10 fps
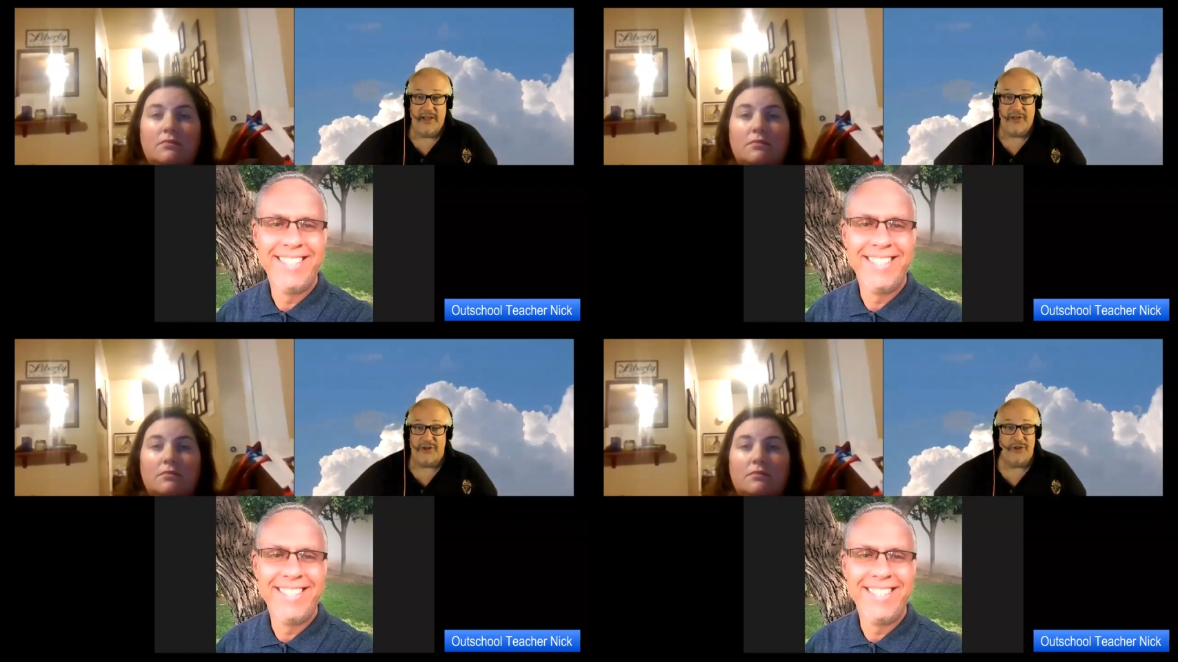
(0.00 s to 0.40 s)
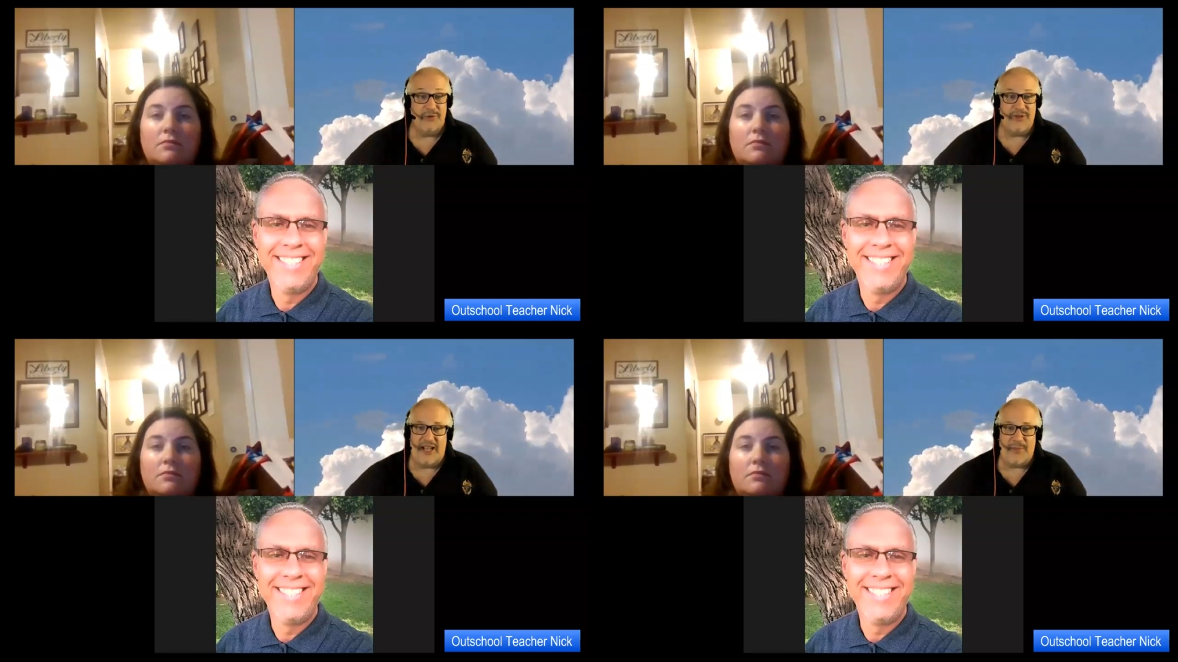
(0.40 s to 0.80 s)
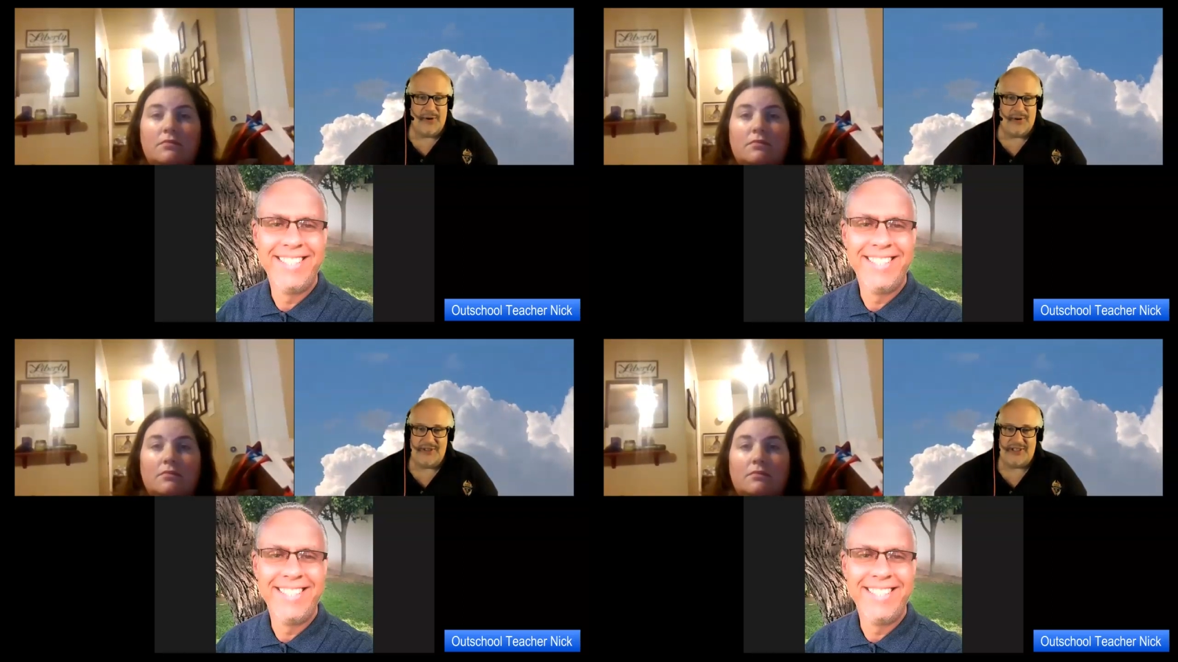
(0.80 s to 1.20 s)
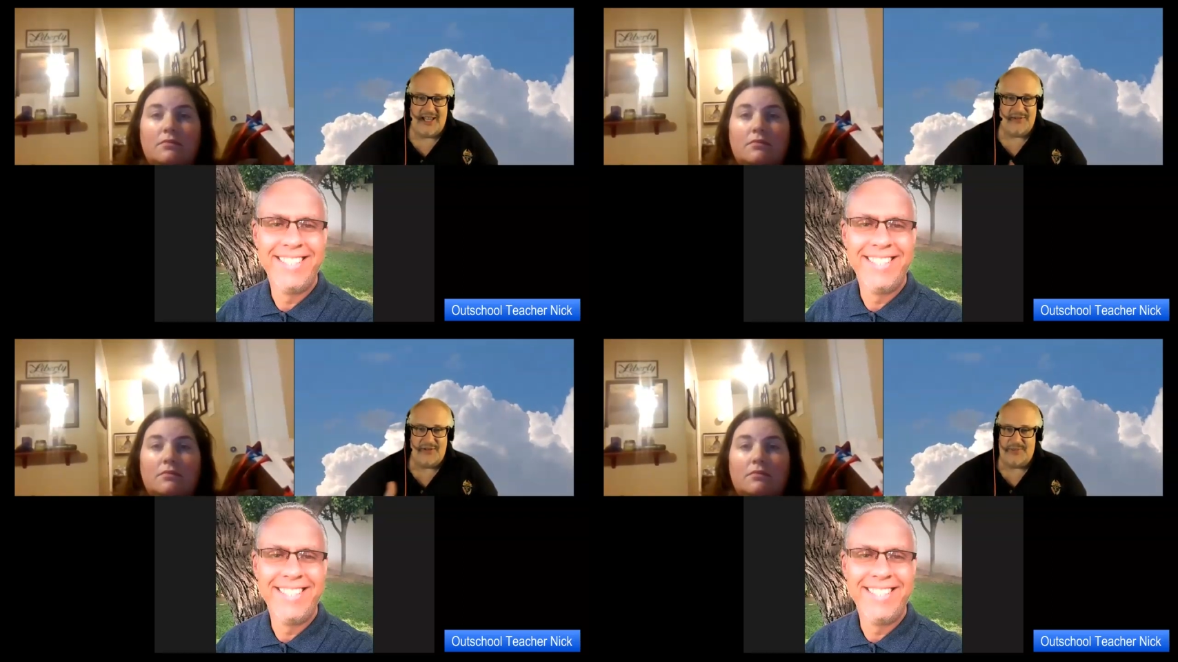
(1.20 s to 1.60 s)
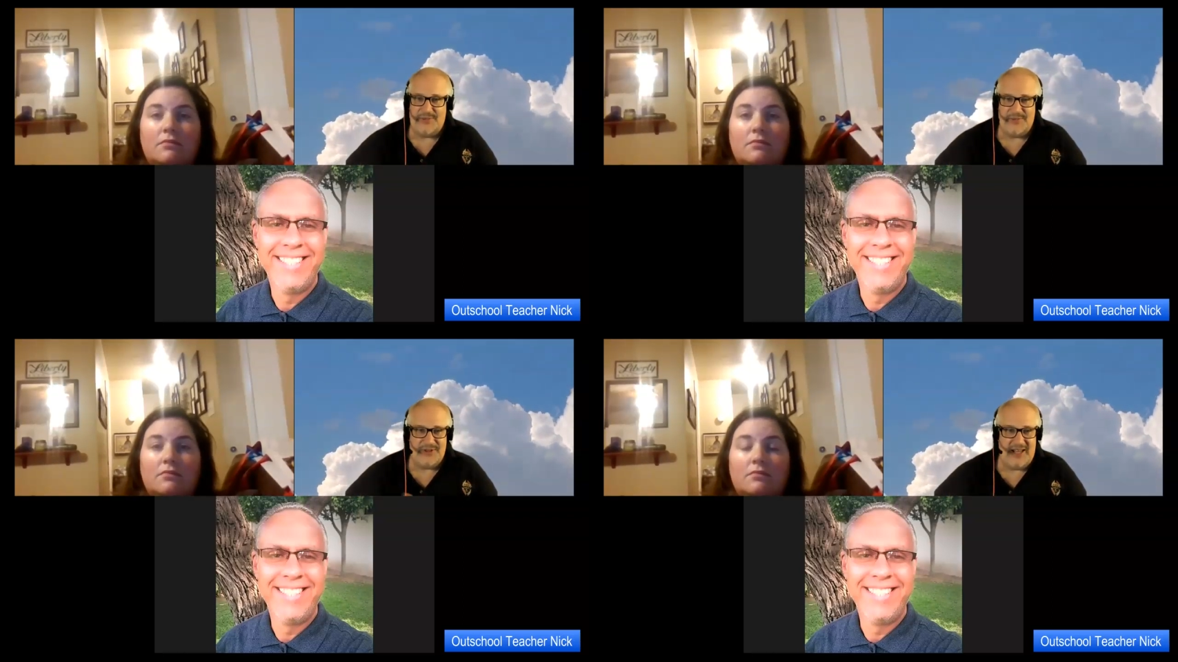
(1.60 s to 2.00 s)
Speaker 1: There's no demo aside
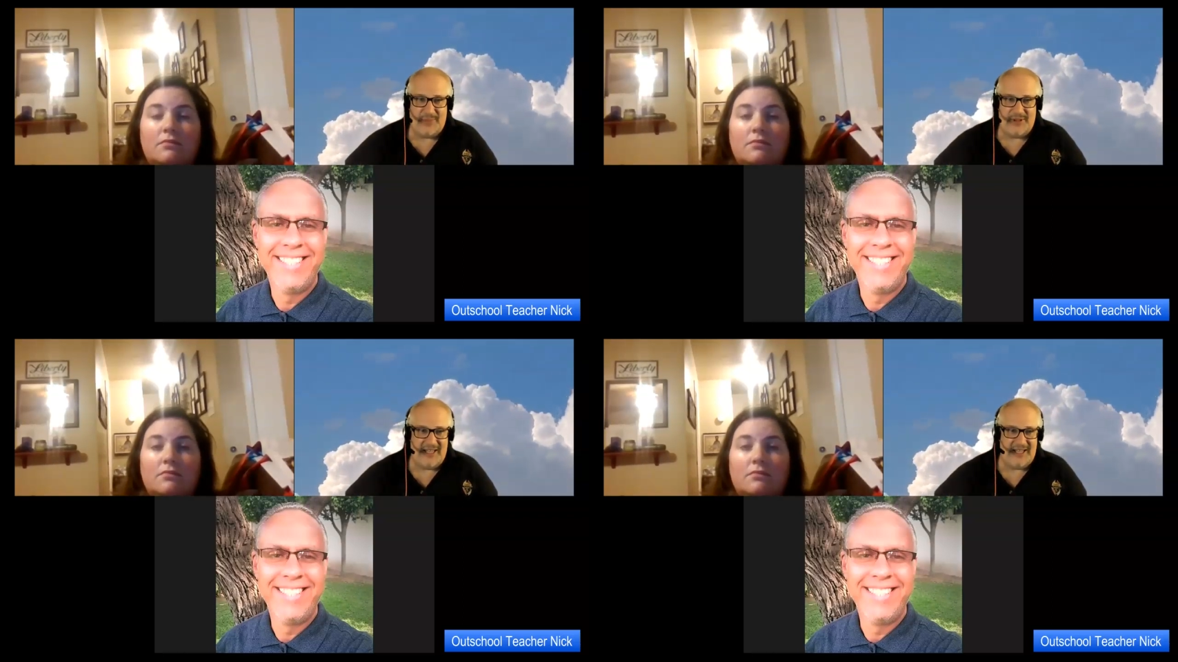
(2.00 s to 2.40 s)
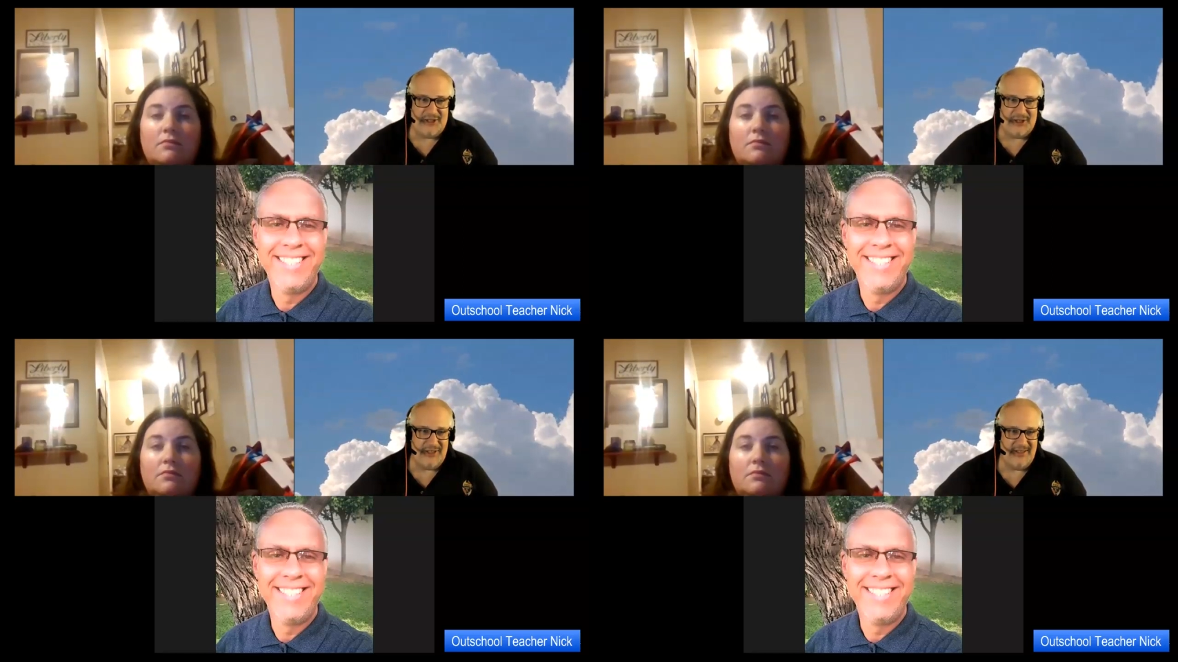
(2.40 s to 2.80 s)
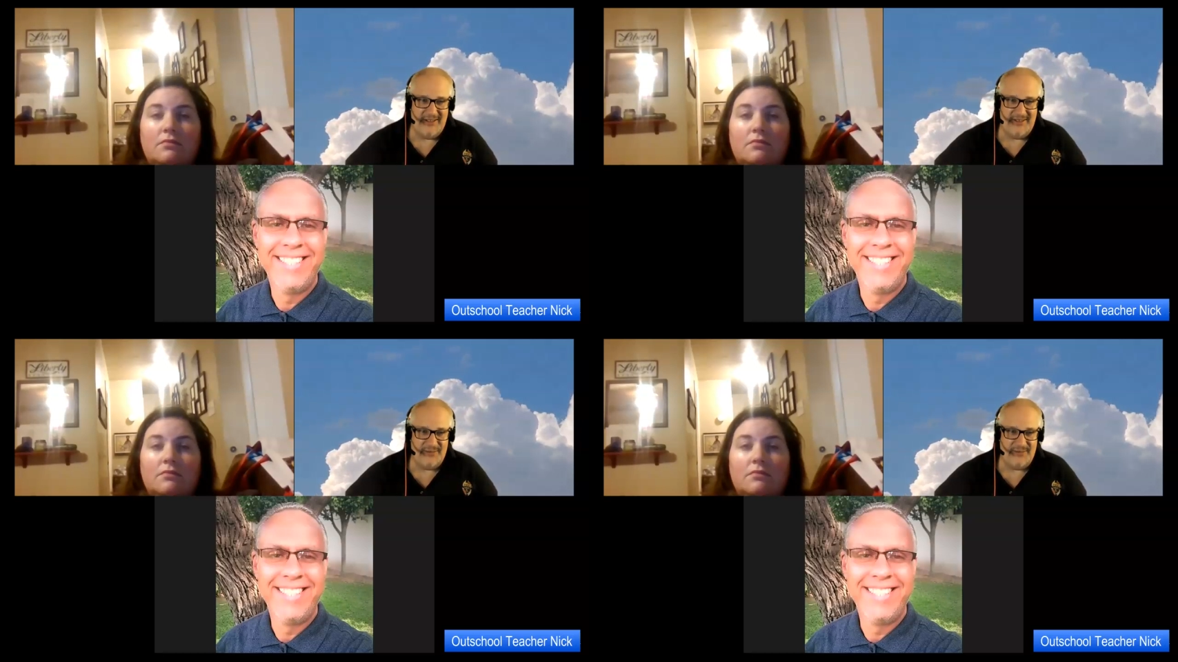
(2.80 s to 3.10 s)
from the application